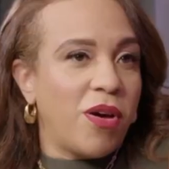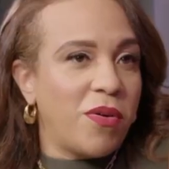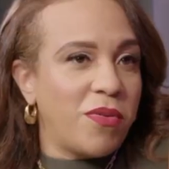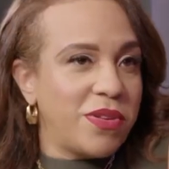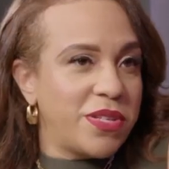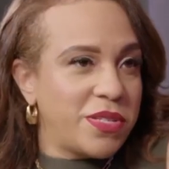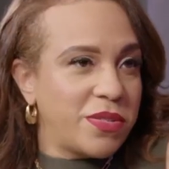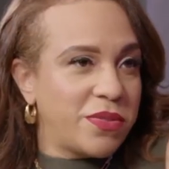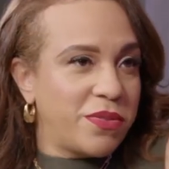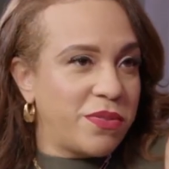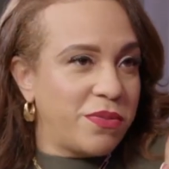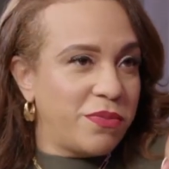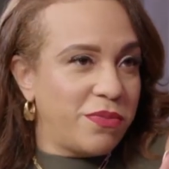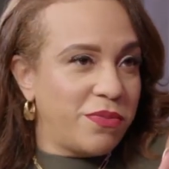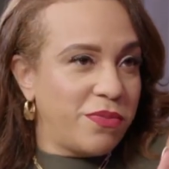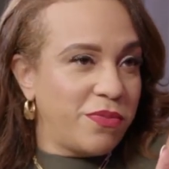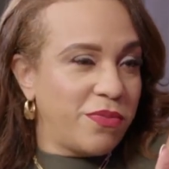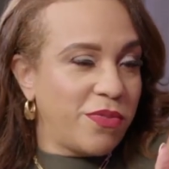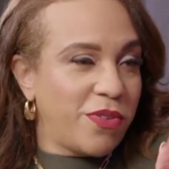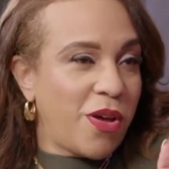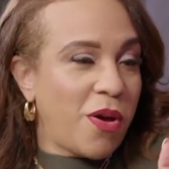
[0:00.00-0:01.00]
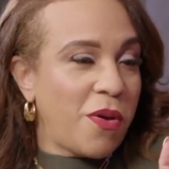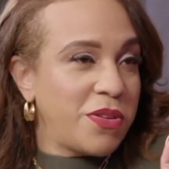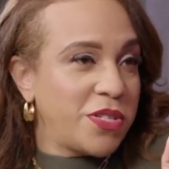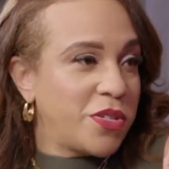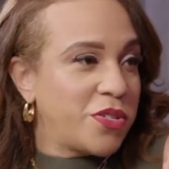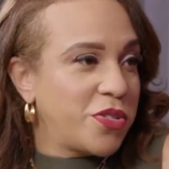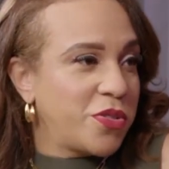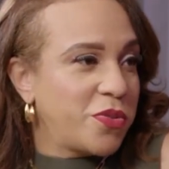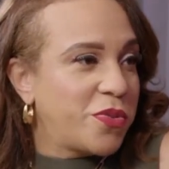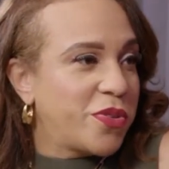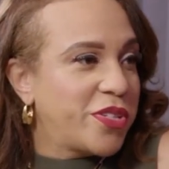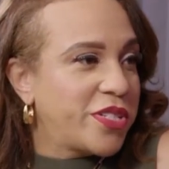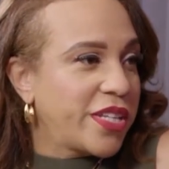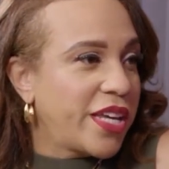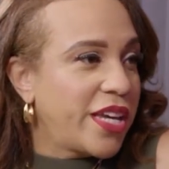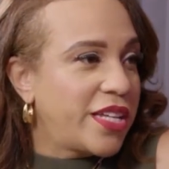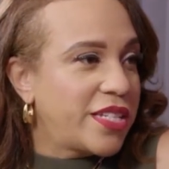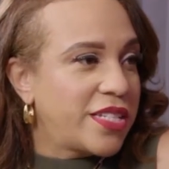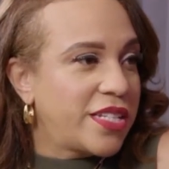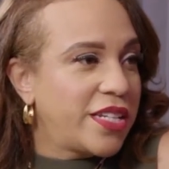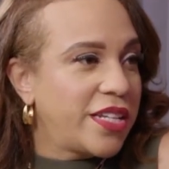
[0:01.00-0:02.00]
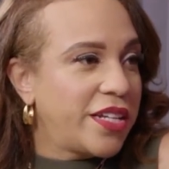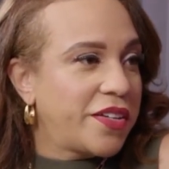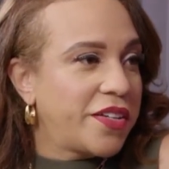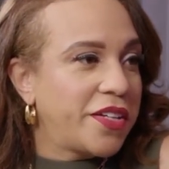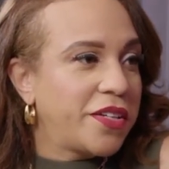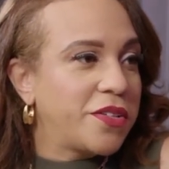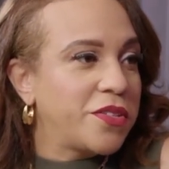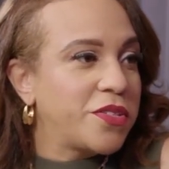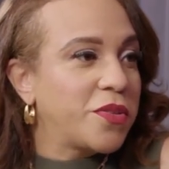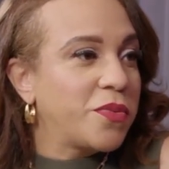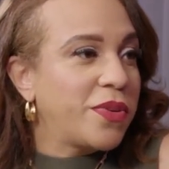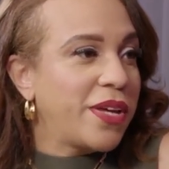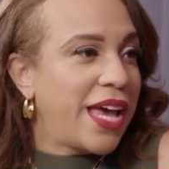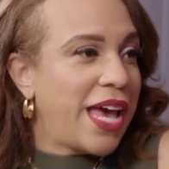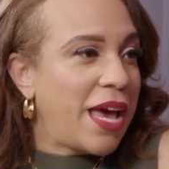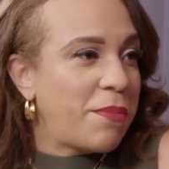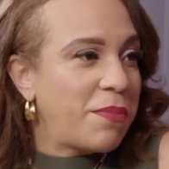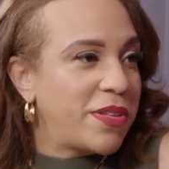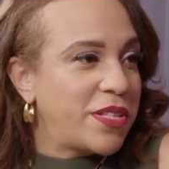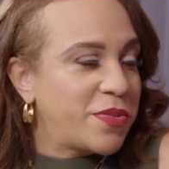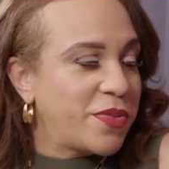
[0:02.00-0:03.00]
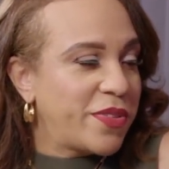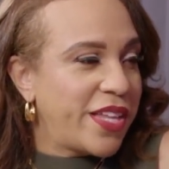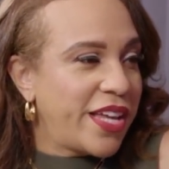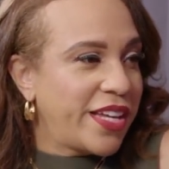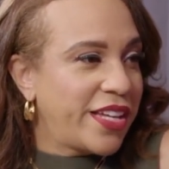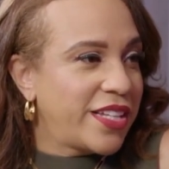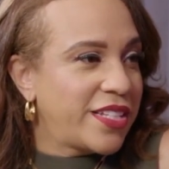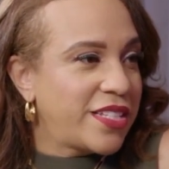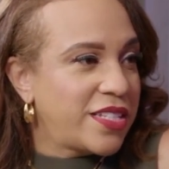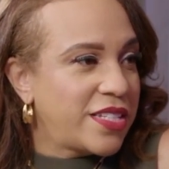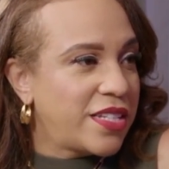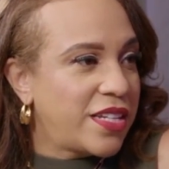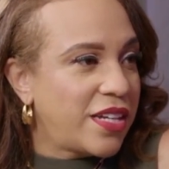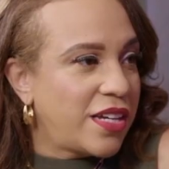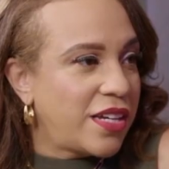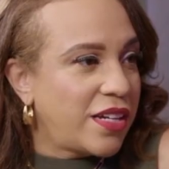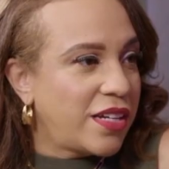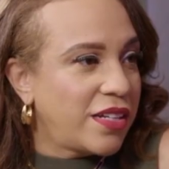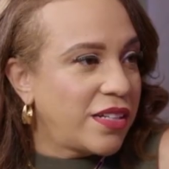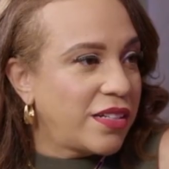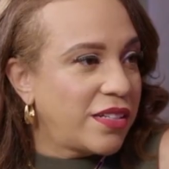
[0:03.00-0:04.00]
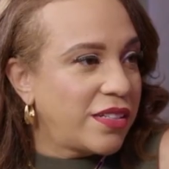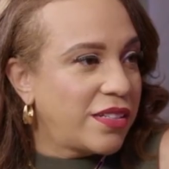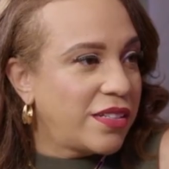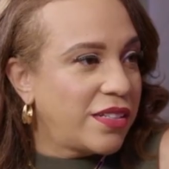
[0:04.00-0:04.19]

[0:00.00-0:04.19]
always go to the worst case scenario. So what happens when that gets stuck?